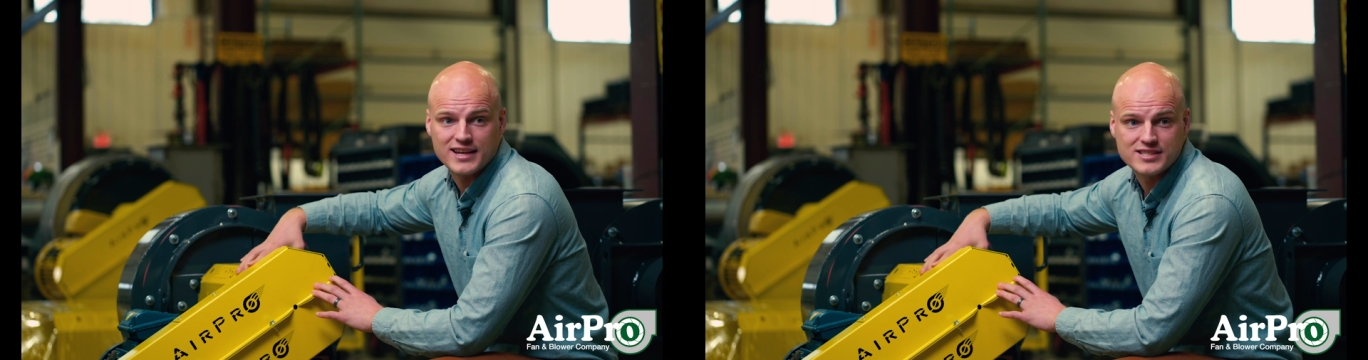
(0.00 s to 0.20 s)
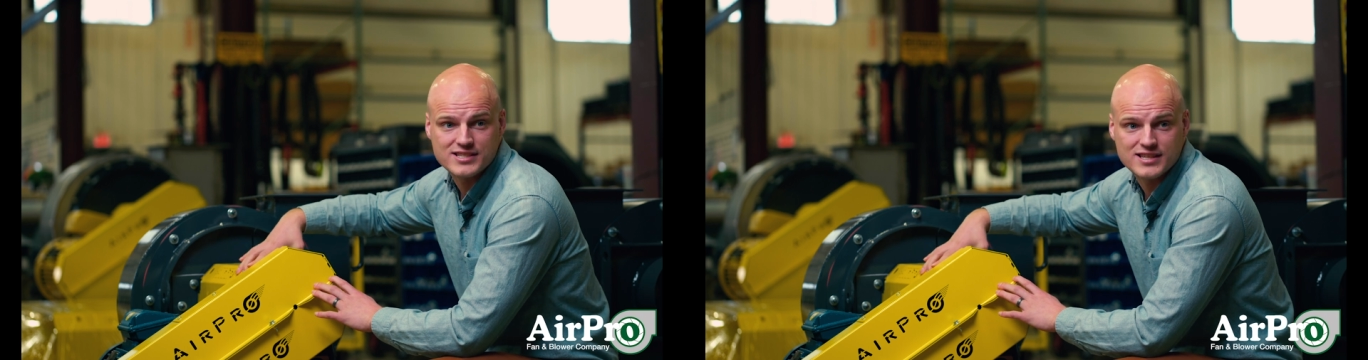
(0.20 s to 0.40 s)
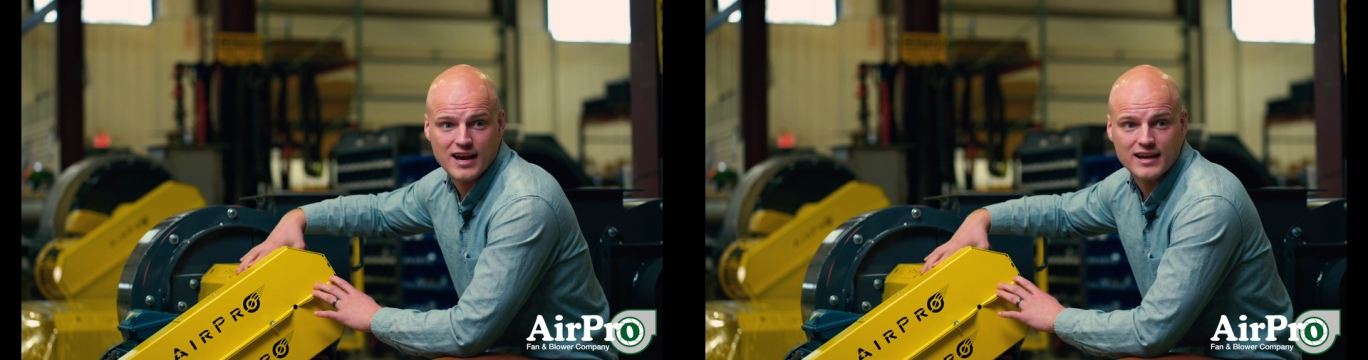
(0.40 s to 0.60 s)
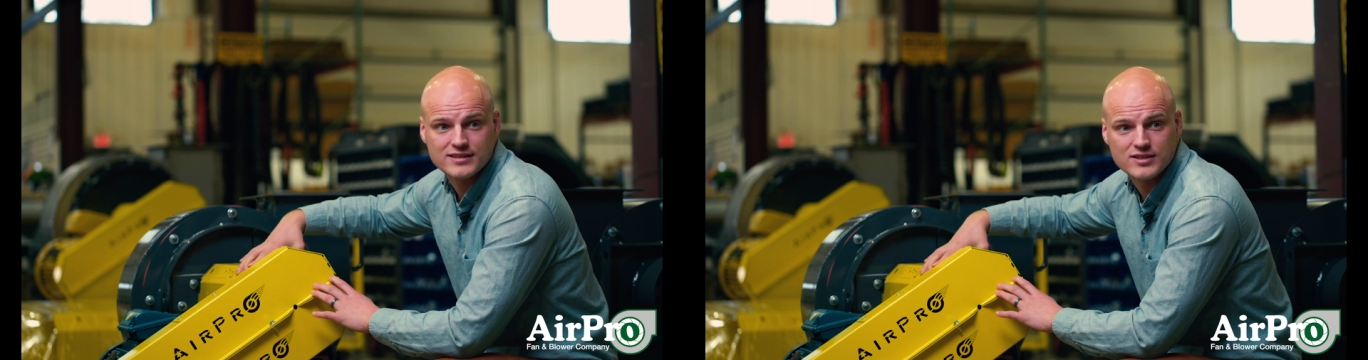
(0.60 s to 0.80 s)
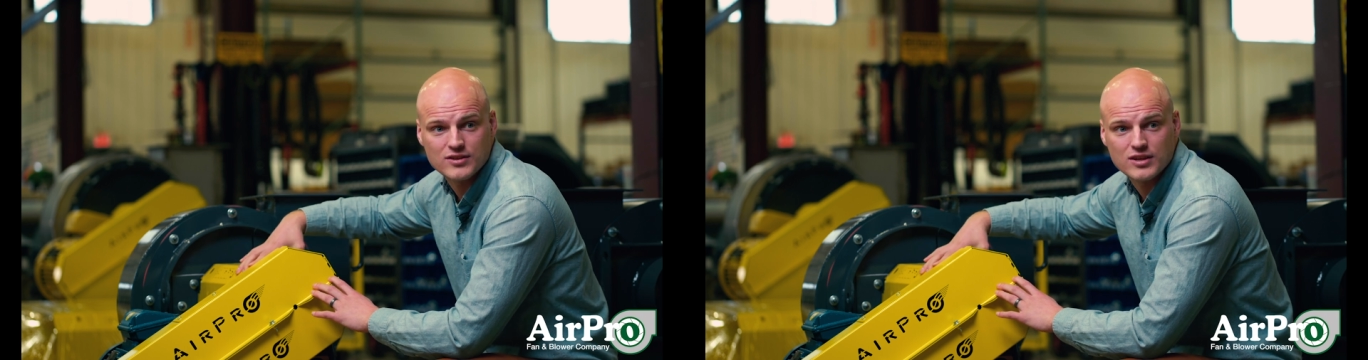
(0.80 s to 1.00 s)
each side
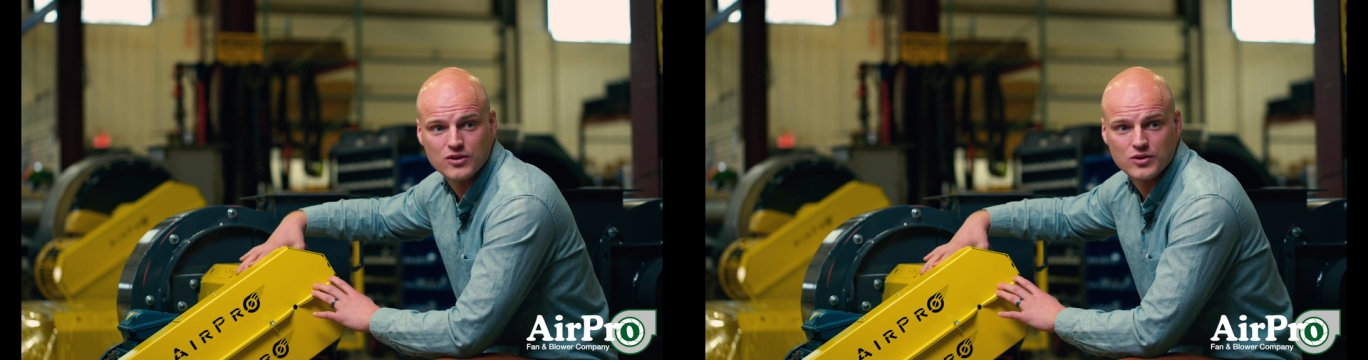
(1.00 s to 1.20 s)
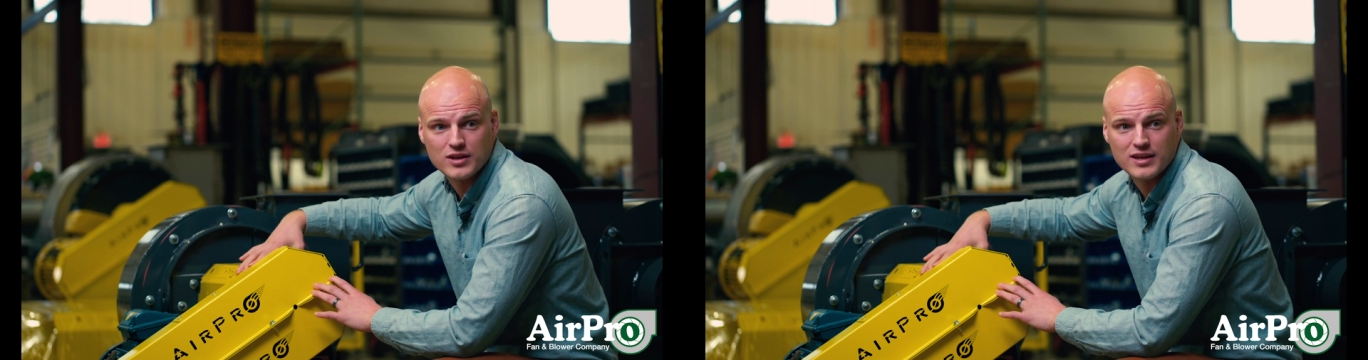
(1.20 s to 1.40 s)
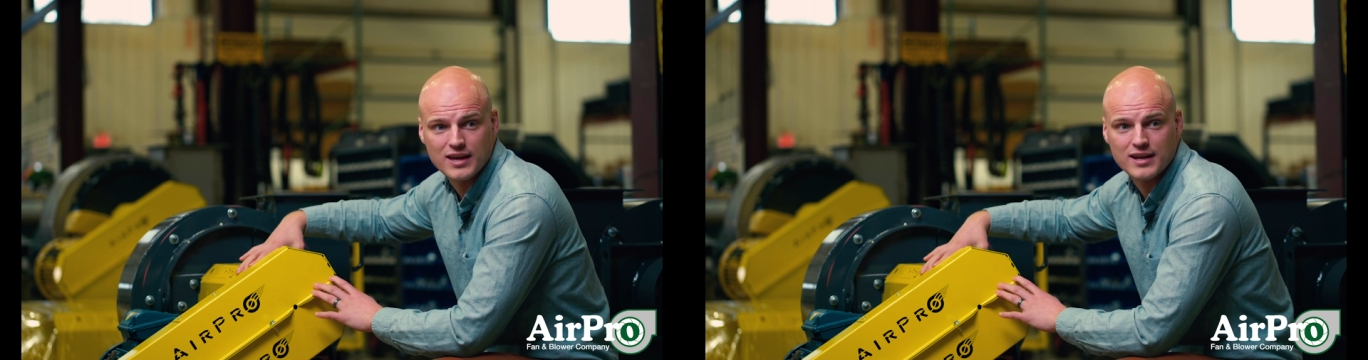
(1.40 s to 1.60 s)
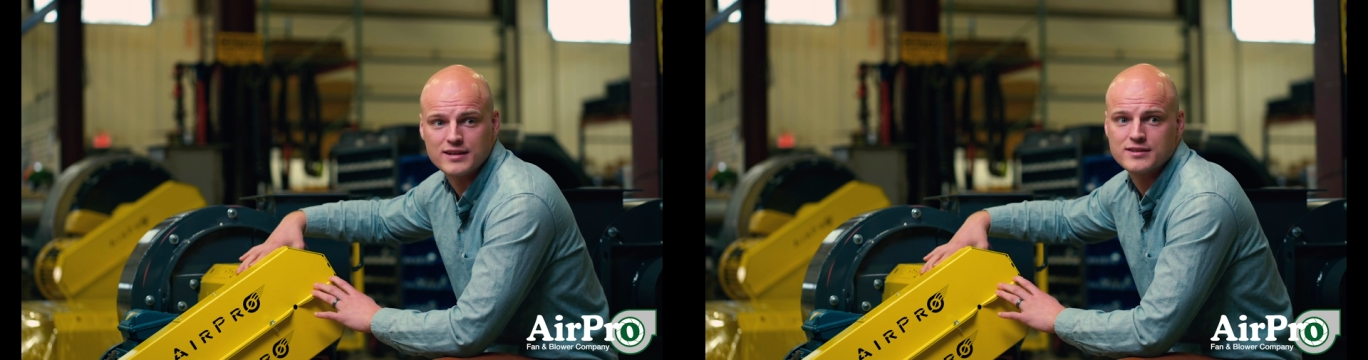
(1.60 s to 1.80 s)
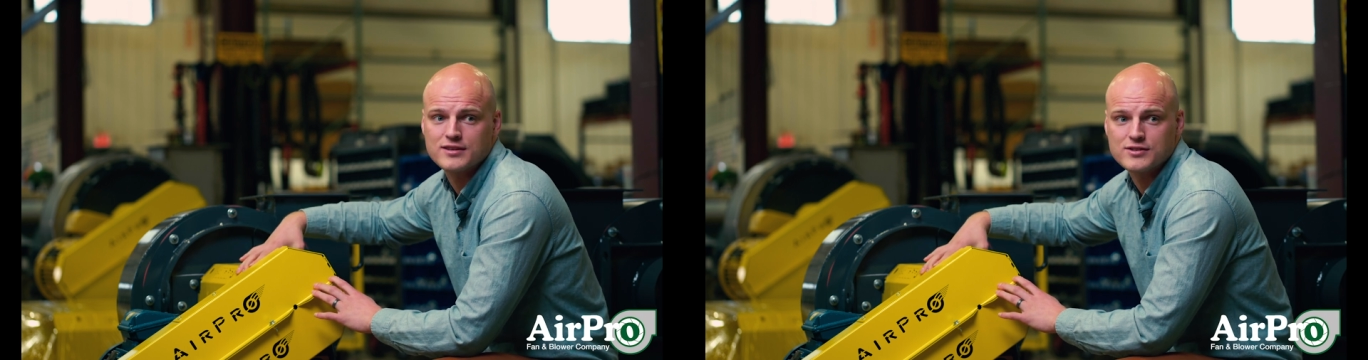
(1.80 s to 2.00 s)
so that you can get
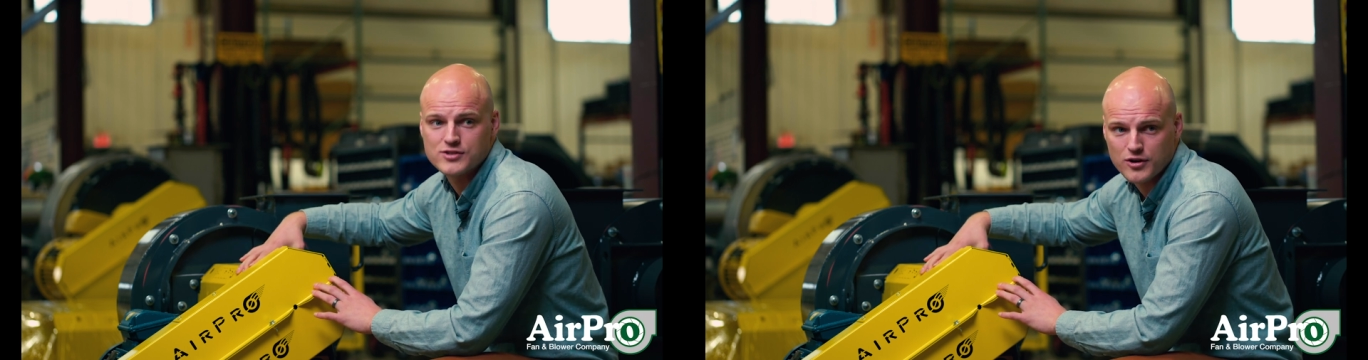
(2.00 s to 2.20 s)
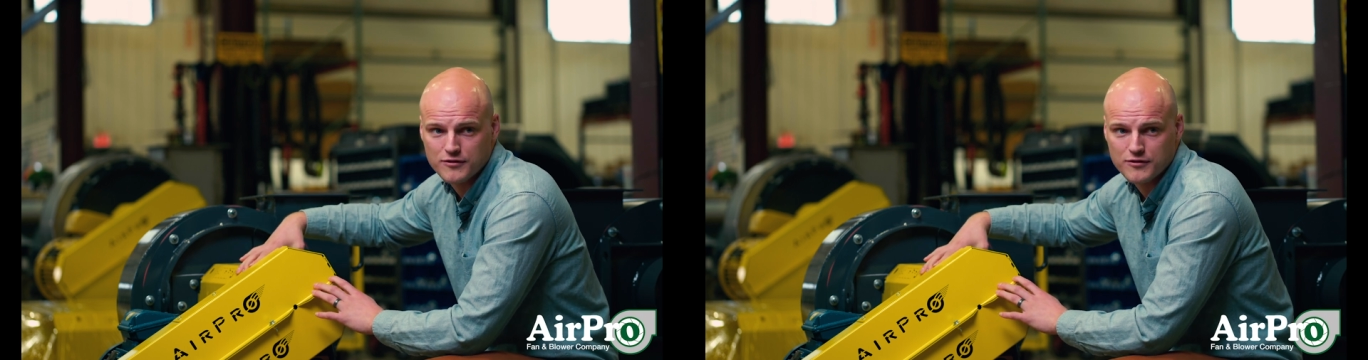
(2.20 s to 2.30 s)
into the zerk